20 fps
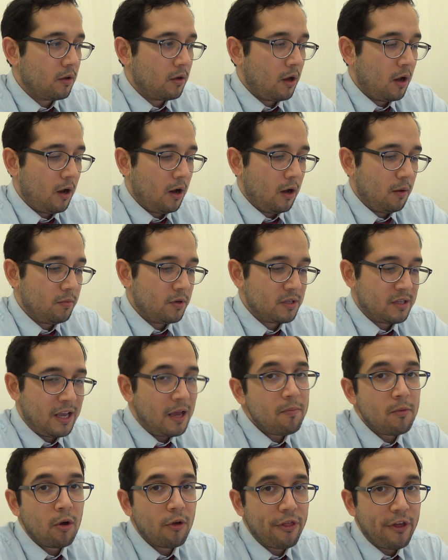does
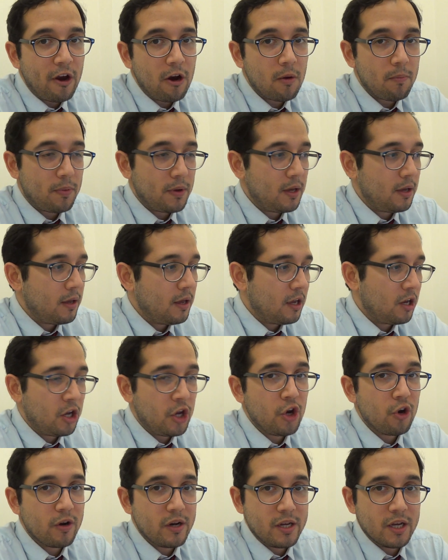hypnotherapy
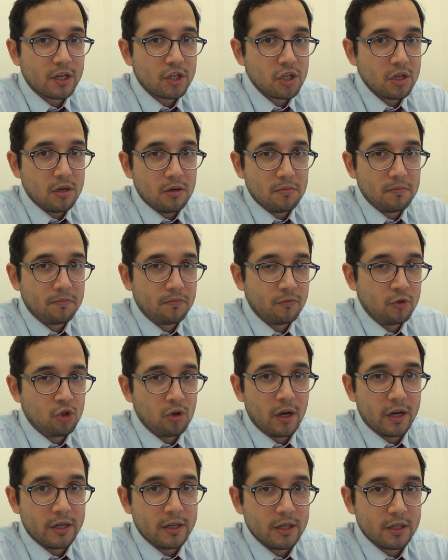cure addiction,
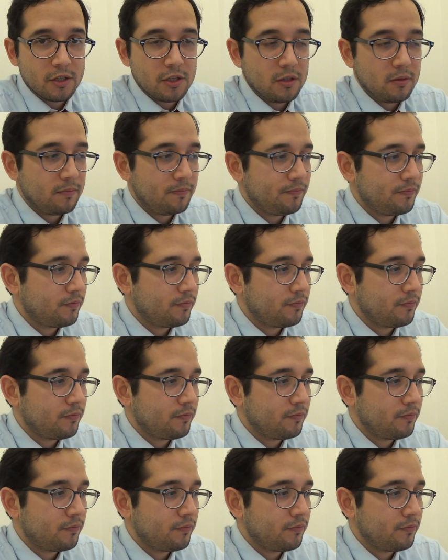drug addiction?